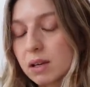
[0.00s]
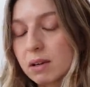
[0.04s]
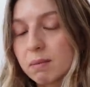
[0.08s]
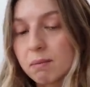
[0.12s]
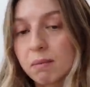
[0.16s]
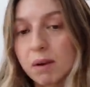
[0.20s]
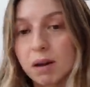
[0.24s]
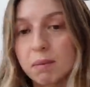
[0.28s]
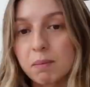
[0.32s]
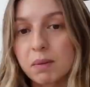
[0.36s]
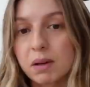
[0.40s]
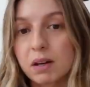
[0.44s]
It
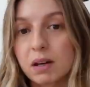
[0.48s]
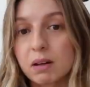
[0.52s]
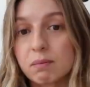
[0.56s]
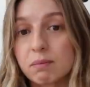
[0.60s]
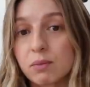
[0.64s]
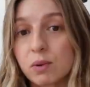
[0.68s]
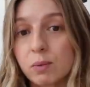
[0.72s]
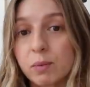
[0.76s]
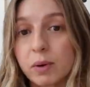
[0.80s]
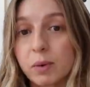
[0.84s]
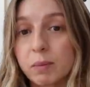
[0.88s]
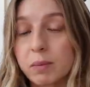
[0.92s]
might become
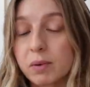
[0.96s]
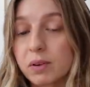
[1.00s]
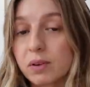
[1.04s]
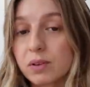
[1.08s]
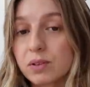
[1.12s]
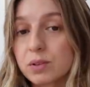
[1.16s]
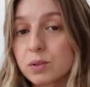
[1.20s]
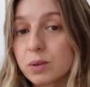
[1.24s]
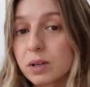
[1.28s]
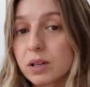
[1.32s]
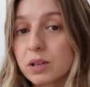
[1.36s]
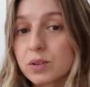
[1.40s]
more popular
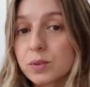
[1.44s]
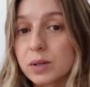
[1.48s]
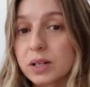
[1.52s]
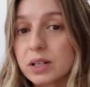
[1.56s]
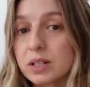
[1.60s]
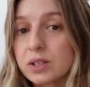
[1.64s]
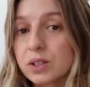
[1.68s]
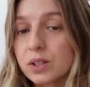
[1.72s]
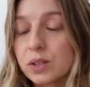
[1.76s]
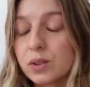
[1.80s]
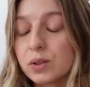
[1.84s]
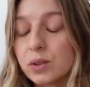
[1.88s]
in
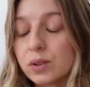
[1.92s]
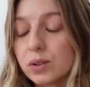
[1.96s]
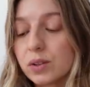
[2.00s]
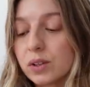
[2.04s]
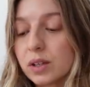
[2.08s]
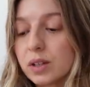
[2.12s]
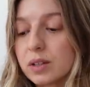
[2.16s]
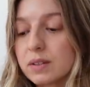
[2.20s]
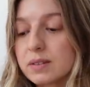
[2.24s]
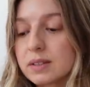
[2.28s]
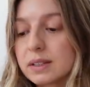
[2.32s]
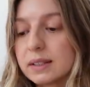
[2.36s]
2022, who
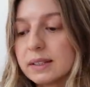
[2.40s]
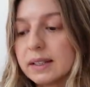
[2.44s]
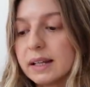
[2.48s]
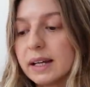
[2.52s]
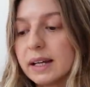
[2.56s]
knows.